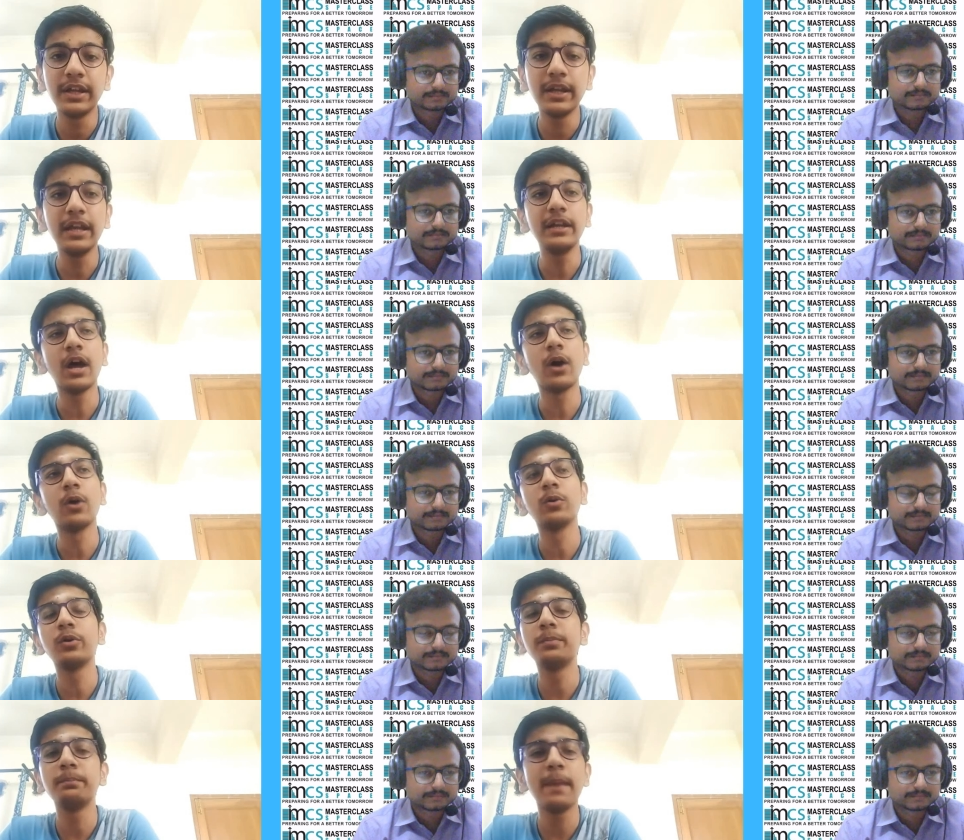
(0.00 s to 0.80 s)
Speaker 1: they
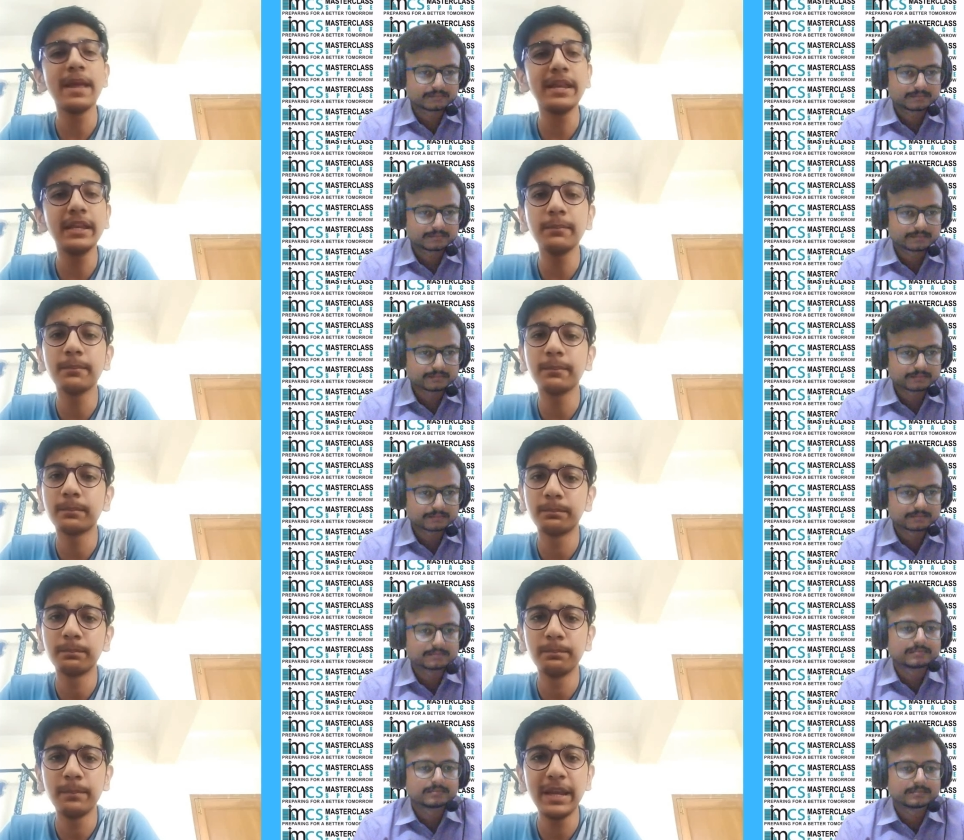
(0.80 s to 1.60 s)
download many
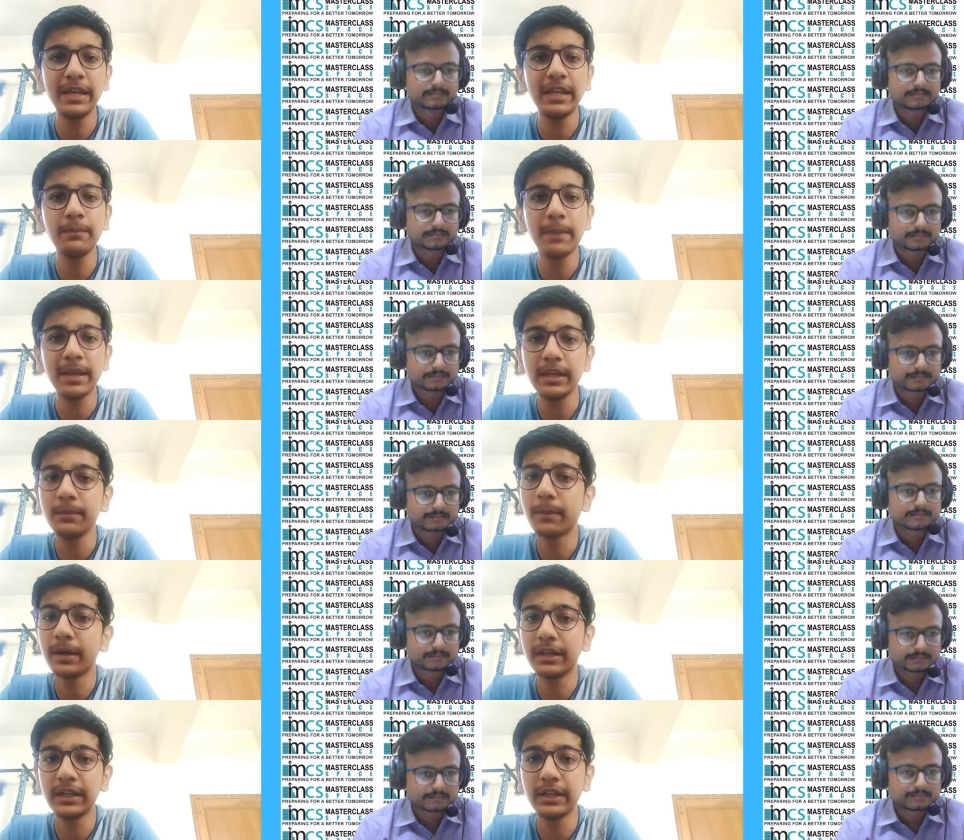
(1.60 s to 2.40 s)

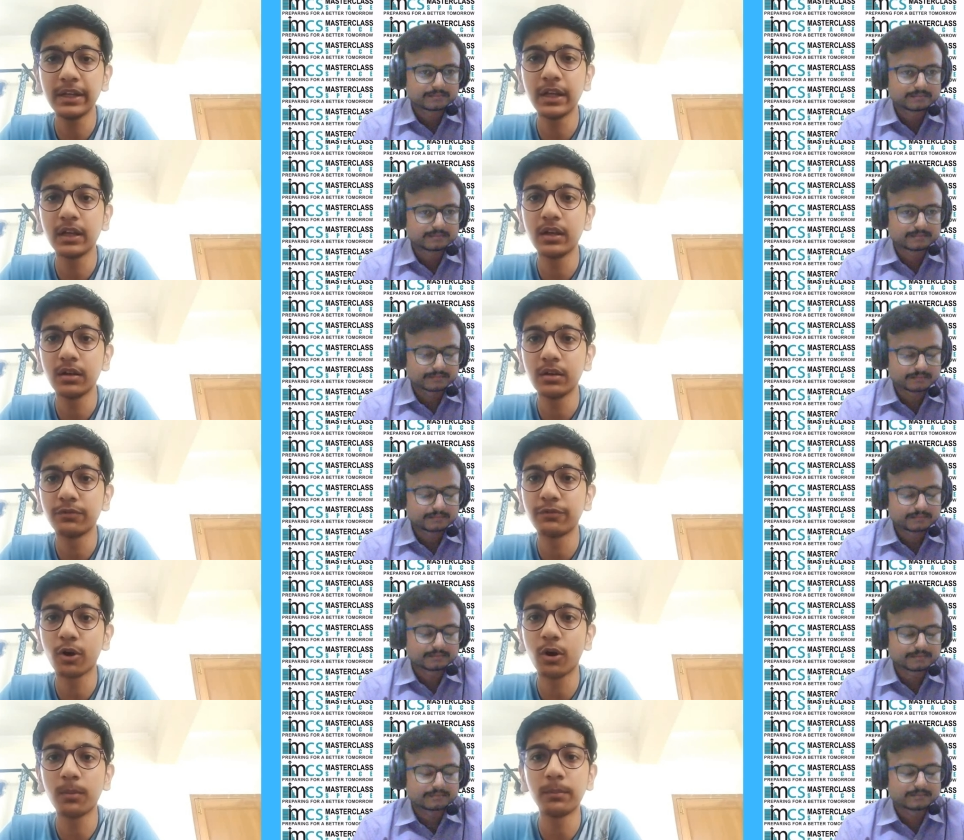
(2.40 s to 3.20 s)
material
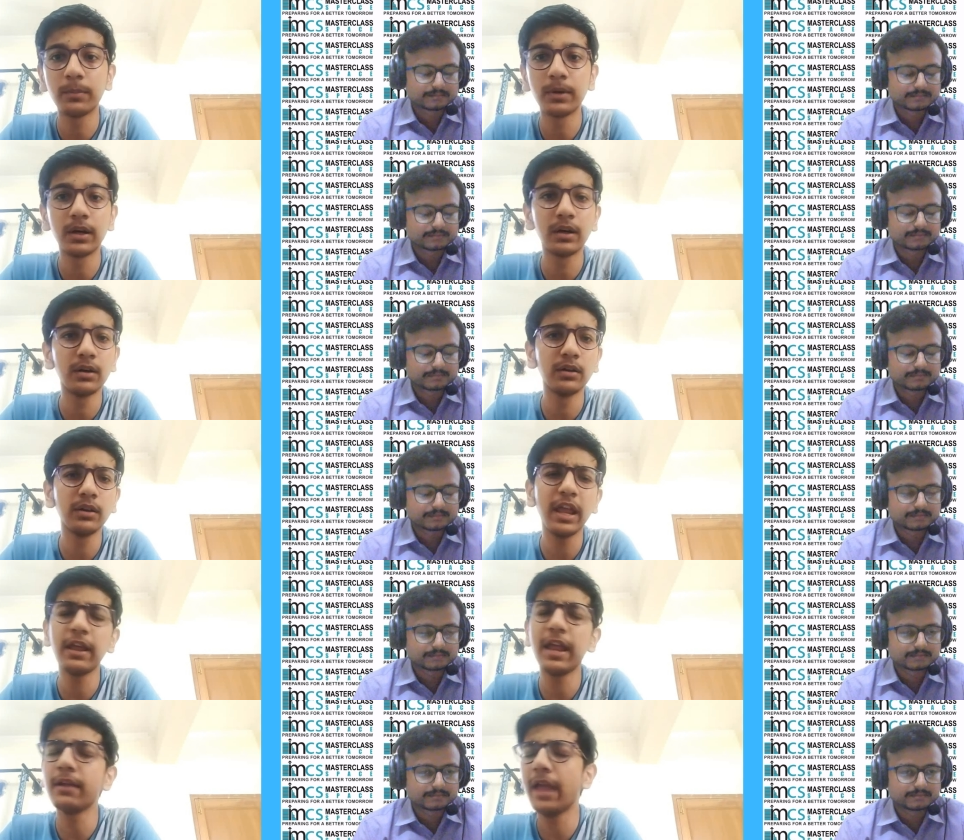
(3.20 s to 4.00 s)
from
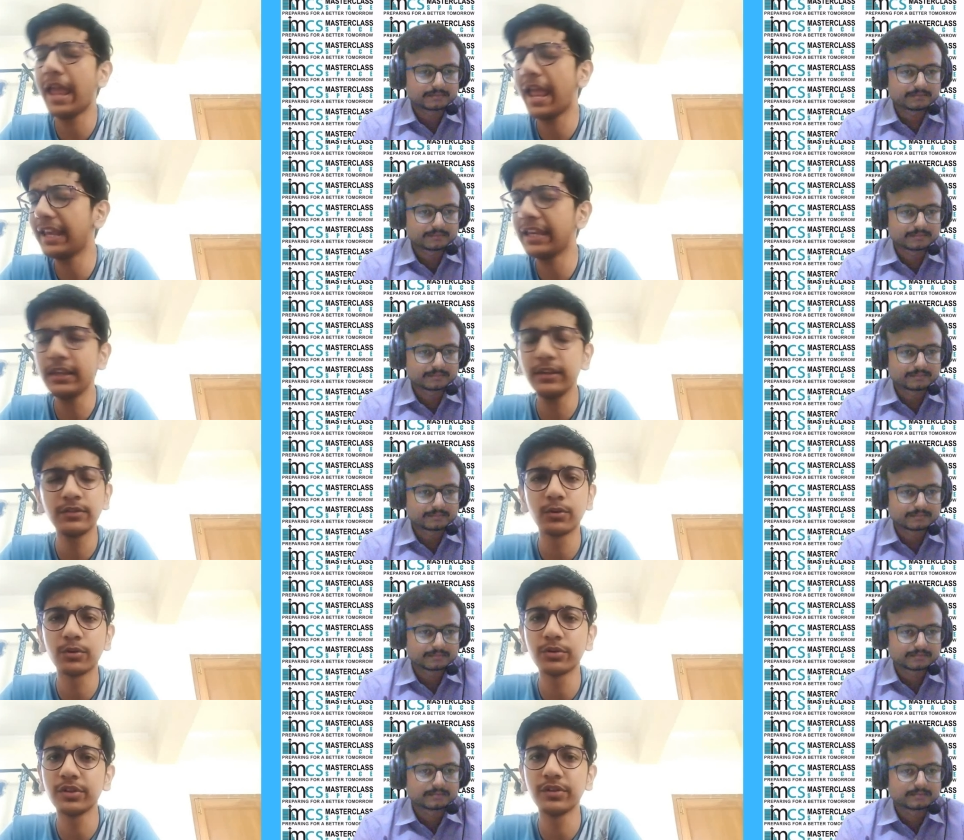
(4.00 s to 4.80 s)
any
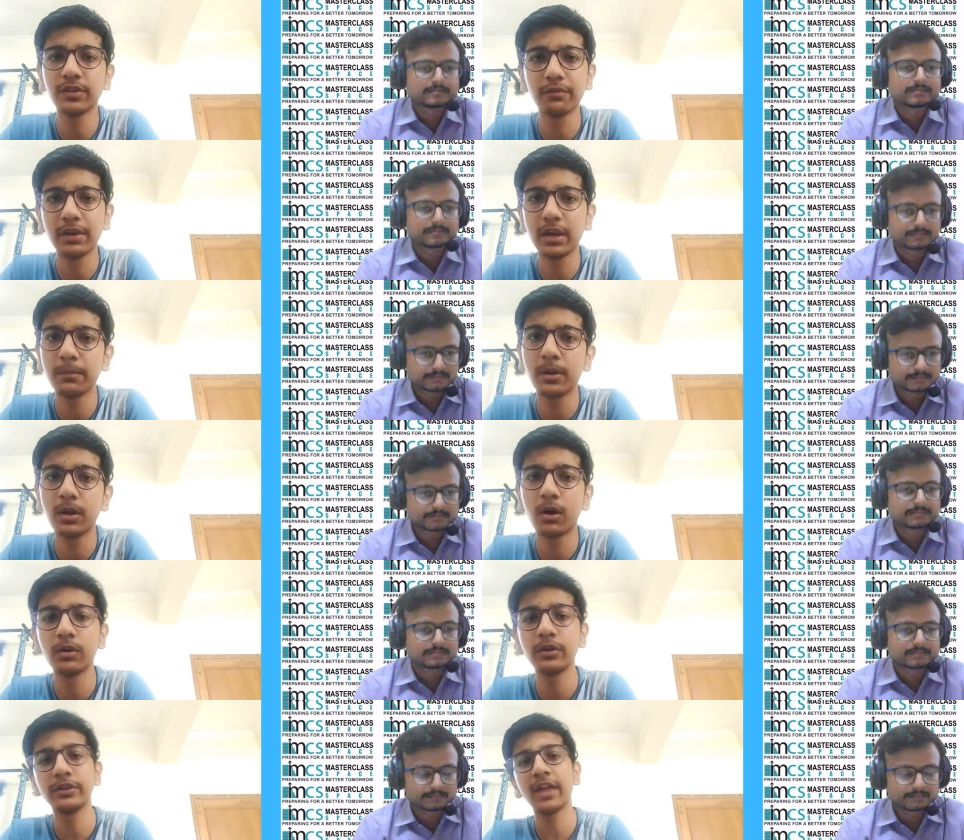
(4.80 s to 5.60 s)
sources available
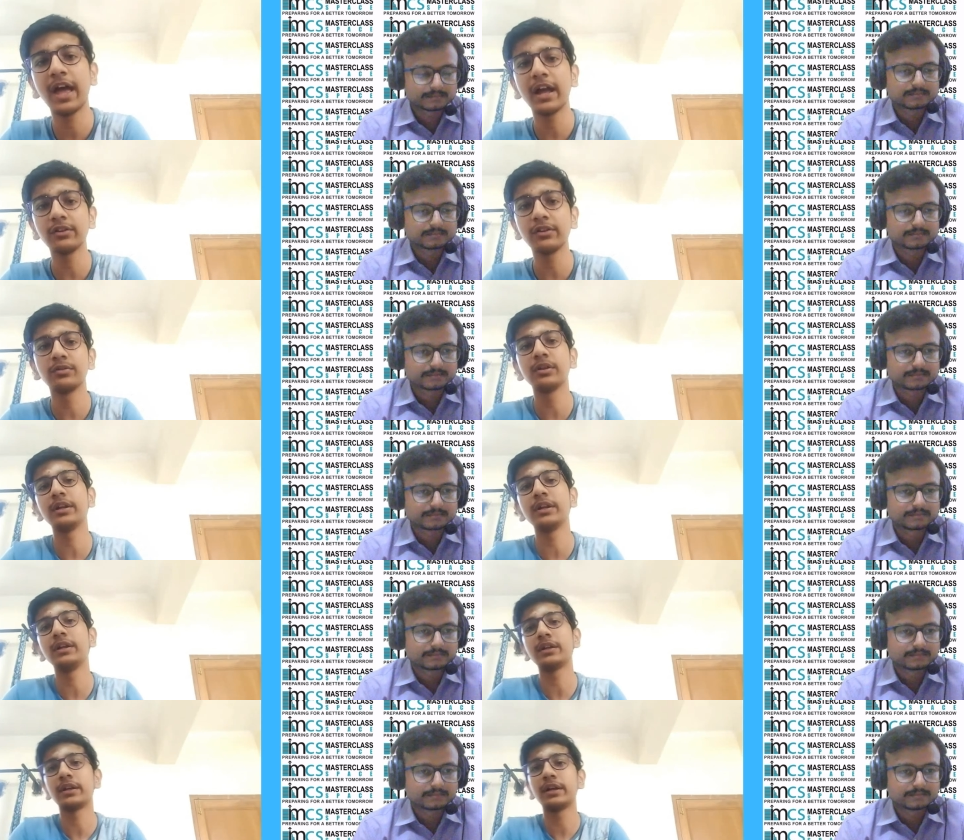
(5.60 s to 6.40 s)
on. Thanks to
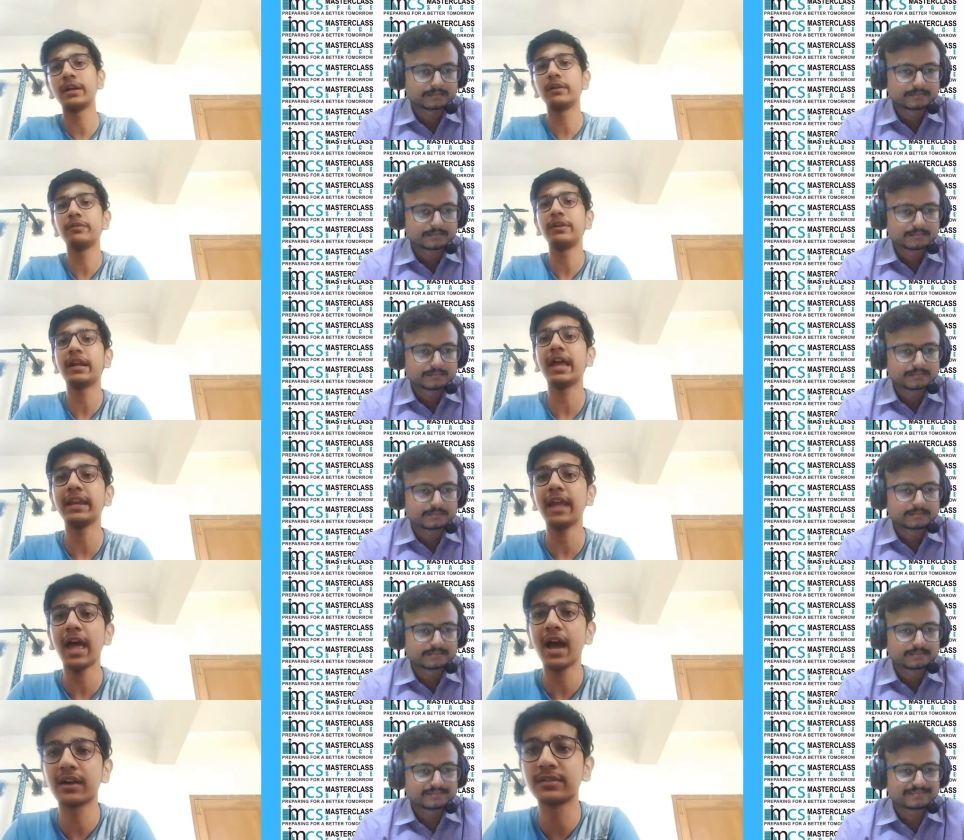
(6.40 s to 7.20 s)
the internet, we can
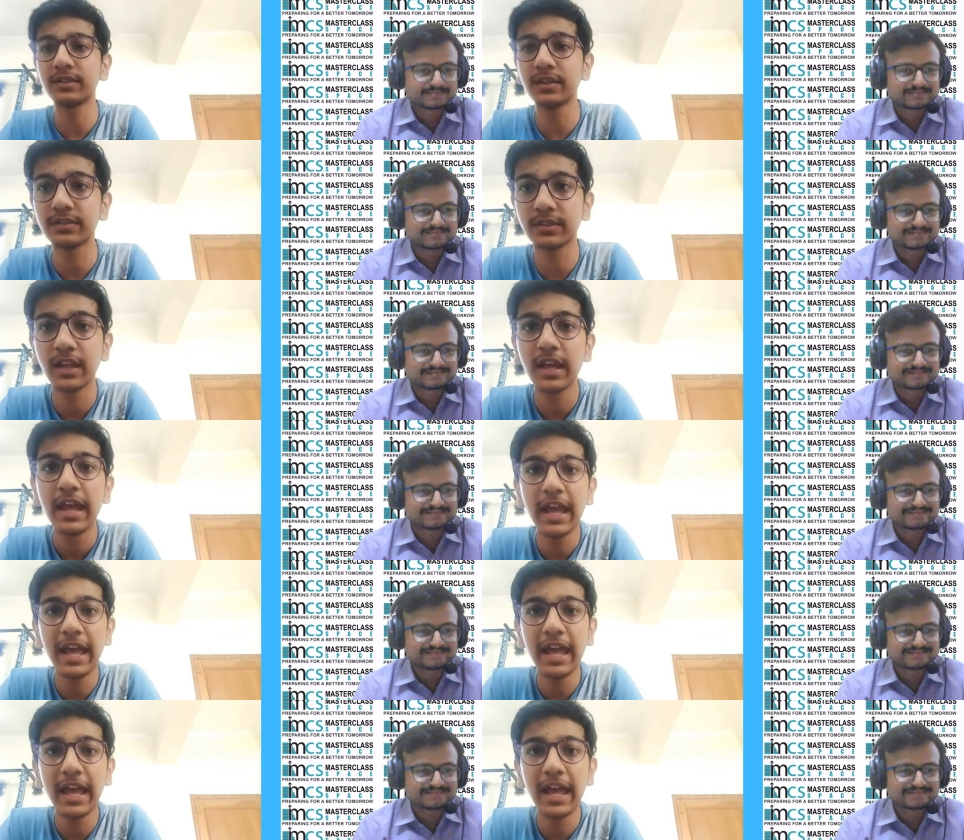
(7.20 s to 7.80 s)
access